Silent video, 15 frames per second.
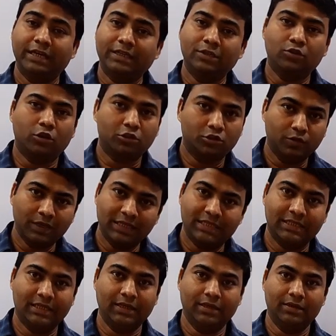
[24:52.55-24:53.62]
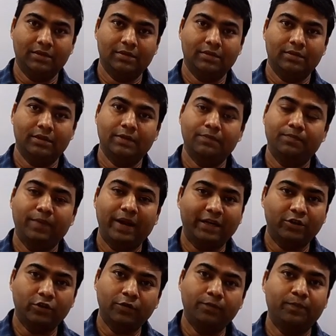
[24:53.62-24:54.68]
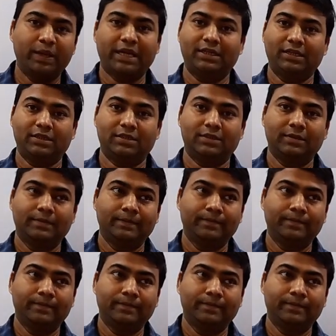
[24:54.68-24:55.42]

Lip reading: that is also a skill, a matter of practice.